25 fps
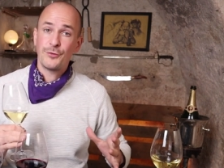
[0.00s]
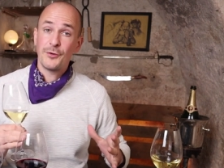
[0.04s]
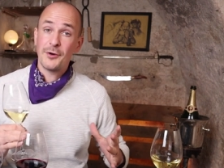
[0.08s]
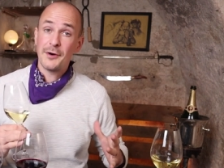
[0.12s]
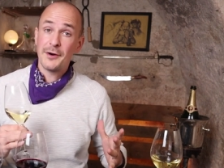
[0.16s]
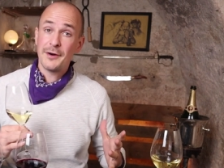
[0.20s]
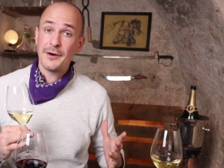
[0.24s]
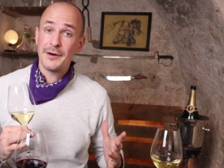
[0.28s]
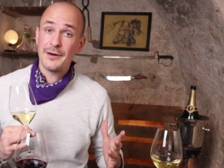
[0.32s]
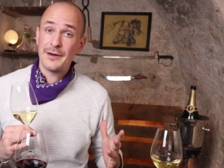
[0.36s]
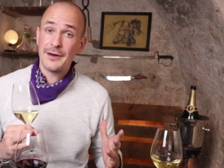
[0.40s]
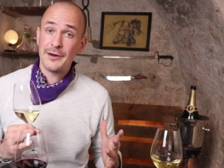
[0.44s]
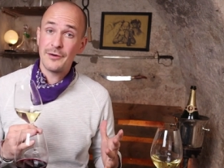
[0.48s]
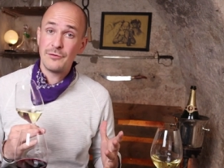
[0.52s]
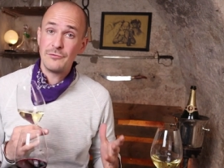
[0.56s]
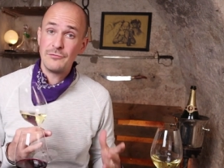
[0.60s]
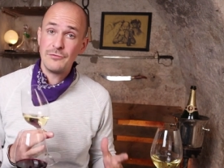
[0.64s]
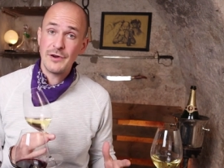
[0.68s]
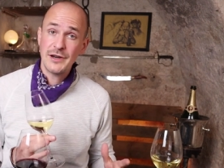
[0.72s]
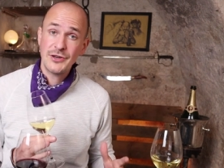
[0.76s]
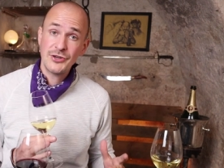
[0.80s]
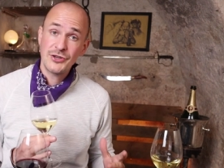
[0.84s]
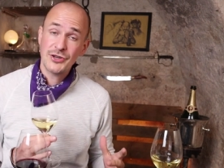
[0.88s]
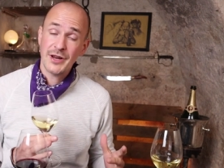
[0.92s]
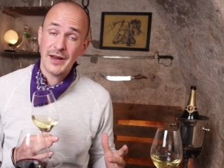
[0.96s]
for a
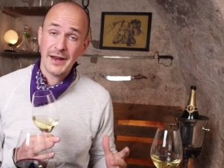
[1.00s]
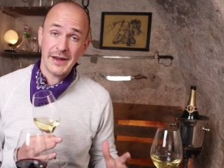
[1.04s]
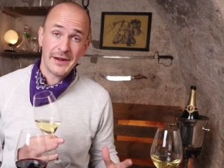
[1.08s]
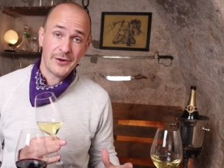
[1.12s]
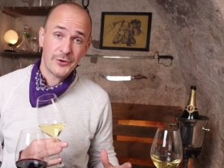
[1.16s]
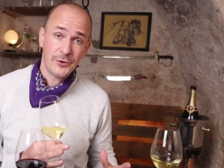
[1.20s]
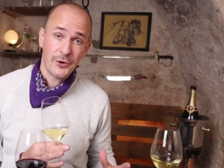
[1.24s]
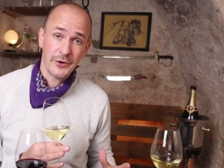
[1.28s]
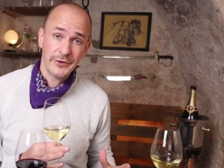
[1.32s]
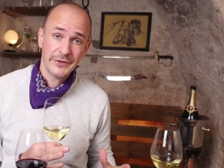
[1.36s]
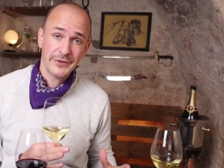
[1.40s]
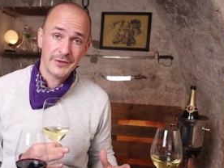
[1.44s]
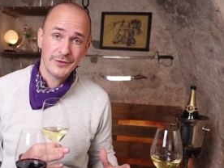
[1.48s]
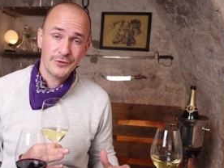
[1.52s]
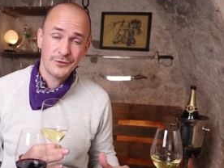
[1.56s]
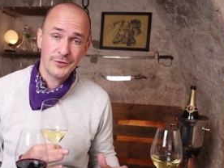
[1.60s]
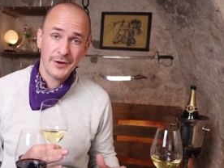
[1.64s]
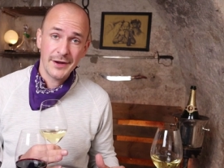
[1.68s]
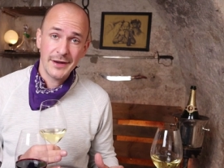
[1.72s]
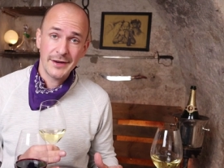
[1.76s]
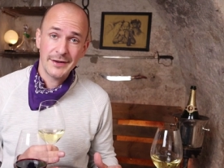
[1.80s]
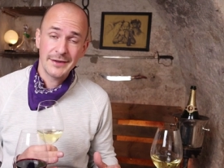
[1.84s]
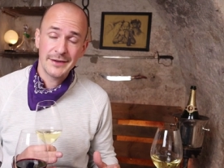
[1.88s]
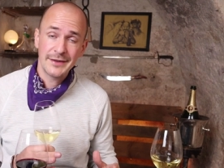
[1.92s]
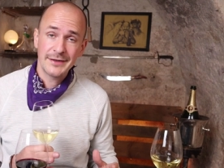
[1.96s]
rich and
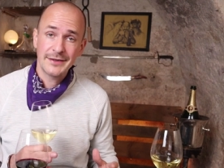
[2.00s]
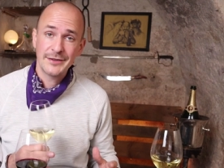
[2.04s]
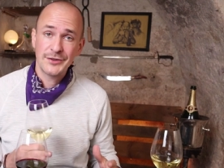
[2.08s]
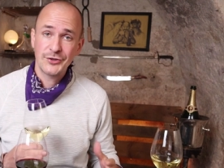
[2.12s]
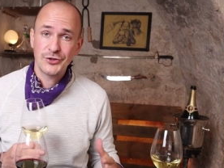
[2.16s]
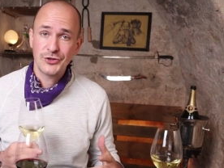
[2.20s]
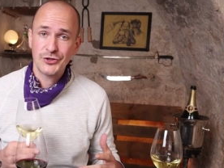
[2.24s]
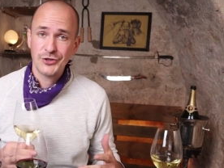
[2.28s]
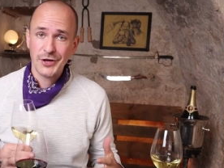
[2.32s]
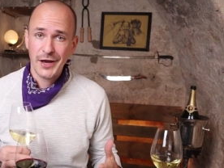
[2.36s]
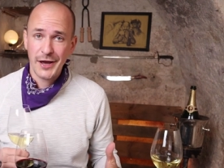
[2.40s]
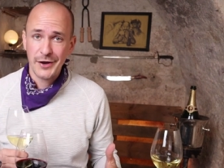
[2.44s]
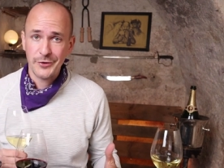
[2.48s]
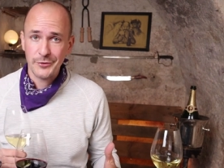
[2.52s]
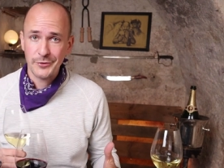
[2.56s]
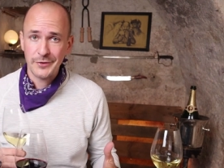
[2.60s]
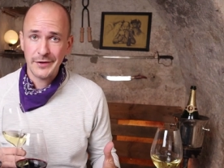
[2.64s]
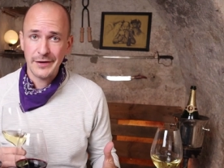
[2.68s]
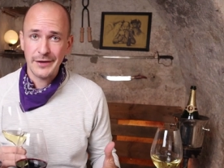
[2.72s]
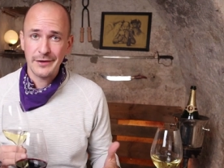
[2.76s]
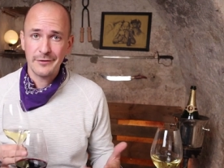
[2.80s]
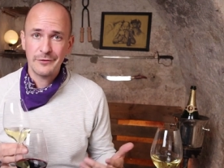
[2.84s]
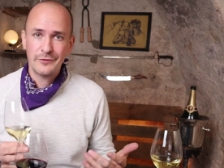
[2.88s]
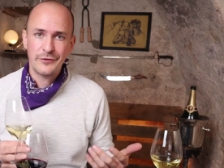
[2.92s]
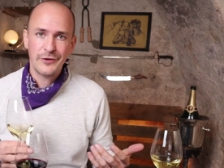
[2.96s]
concentrated
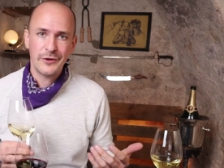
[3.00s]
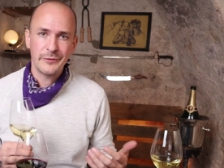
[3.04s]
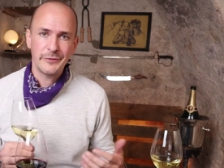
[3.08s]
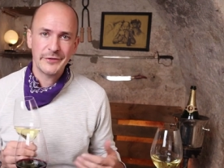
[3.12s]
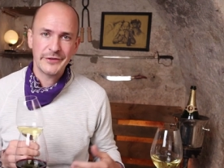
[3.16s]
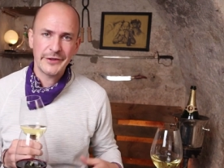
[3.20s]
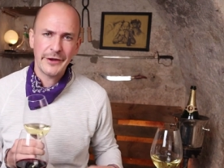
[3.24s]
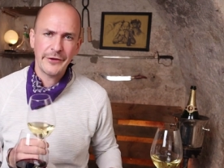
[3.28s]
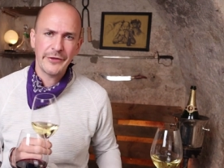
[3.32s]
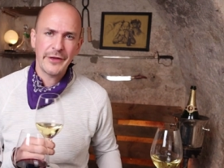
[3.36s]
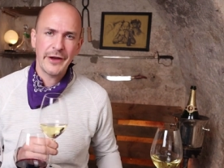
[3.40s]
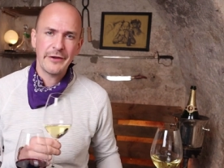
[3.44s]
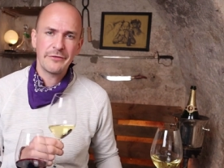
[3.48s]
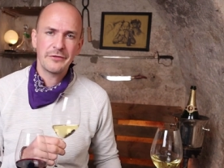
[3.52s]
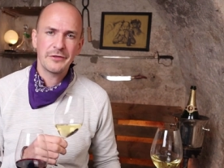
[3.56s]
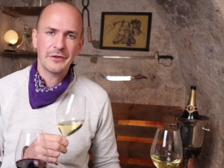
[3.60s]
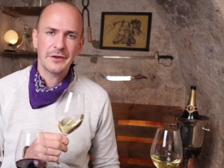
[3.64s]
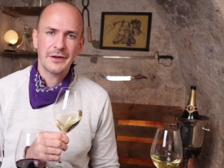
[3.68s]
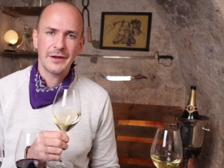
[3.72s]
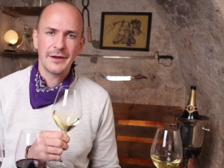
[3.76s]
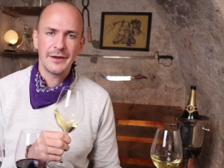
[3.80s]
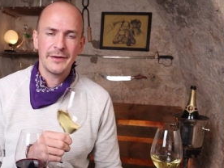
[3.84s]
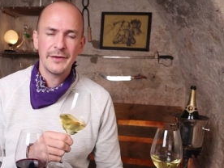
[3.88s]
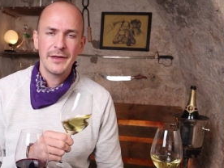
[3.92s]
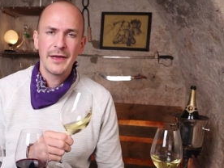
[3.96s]
Chardonnay from South
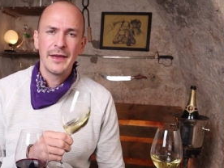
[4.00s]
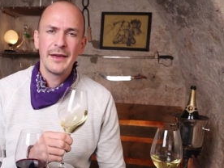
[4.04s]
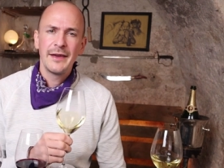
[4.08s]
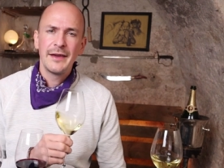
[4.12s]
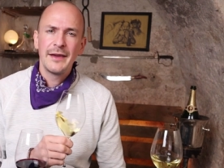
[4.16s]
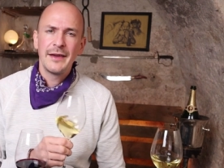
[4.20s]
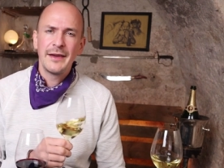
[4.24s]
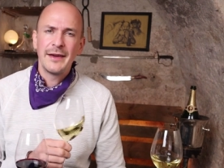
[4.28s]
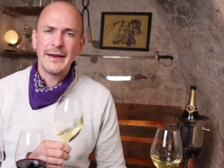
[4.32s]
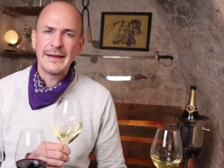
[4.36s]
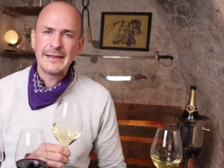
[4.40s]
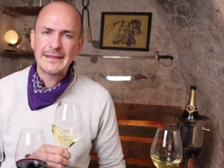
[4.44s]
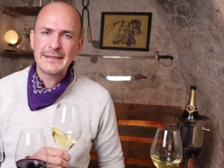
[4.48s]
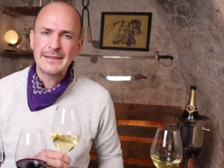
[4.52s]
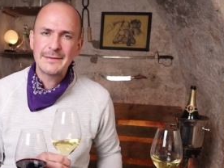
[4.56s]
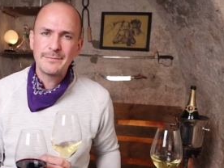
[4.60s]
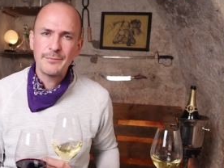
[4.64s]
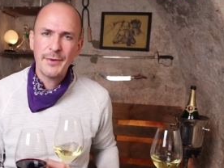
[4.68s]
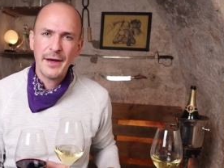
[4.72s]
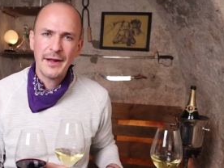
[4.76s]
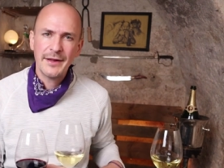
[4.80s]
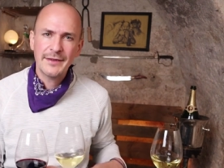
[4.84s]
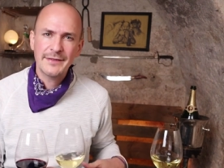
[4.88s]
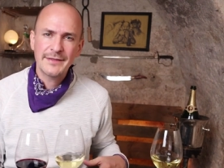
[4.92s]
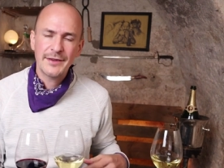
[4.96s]
Africa. It
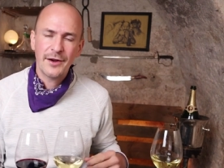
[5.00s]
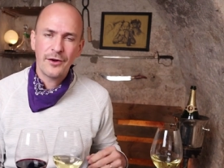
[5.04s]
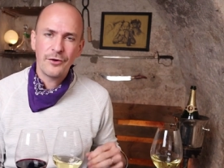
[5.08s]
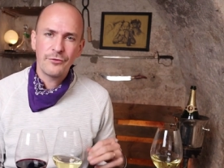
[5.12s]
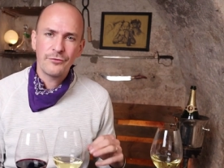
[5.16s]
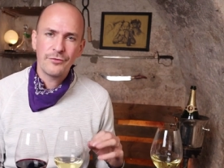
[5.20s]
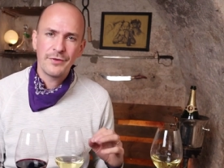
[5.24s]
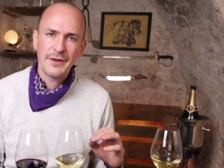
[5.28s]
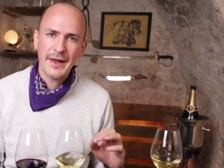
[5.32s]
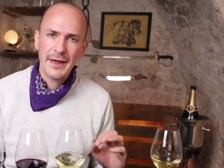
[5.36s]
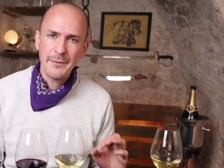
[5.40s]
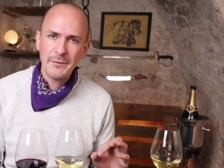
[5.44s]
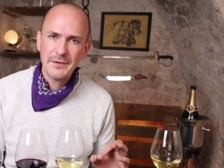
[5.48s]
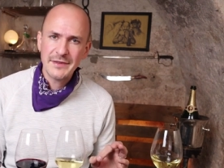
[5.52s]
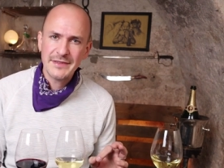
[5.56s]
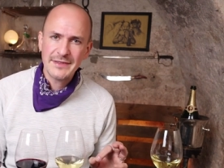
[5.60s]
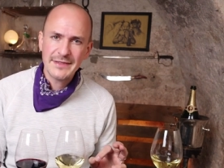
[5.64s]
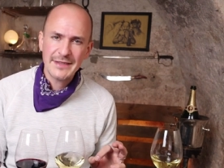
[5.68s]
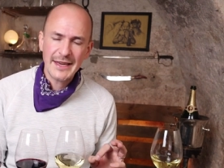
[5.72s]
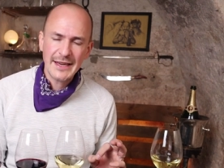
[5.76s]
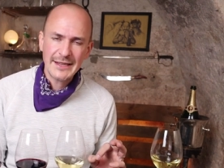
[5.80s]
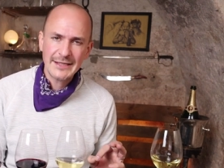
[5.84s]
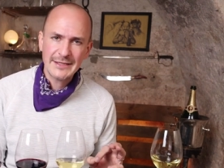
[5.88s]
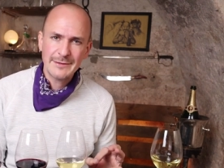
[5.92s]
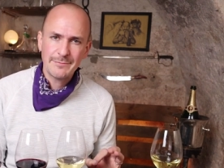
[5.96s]
smells of lemon
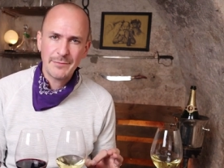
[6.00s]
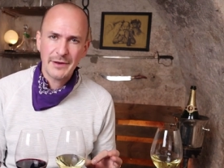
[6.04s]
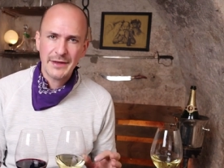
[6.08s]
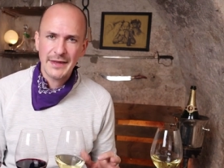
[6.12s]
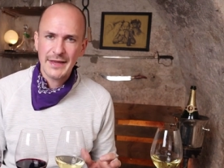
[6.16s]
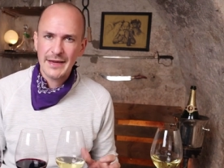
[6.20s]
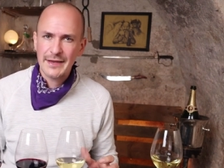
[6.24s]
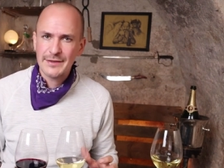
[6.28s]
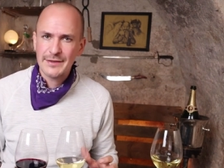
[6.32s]
zest, but